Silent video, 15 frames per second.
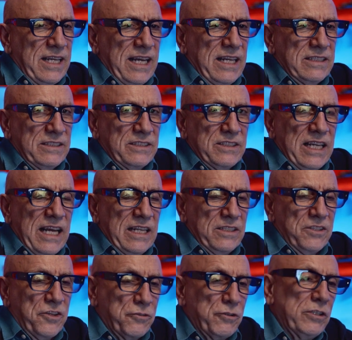
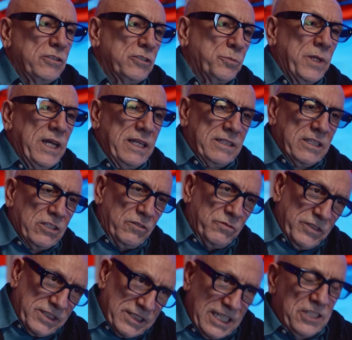and thrilled by the
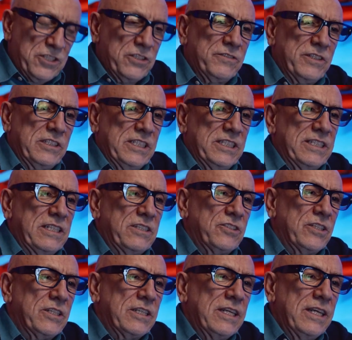conversation of
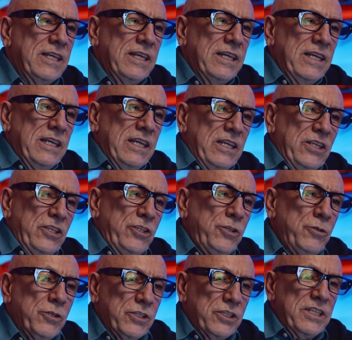architecture,
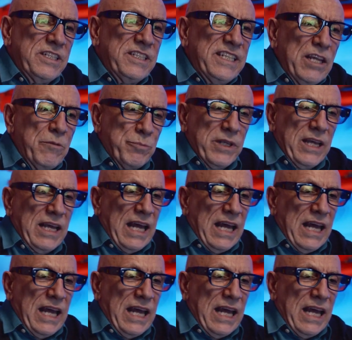you can dip.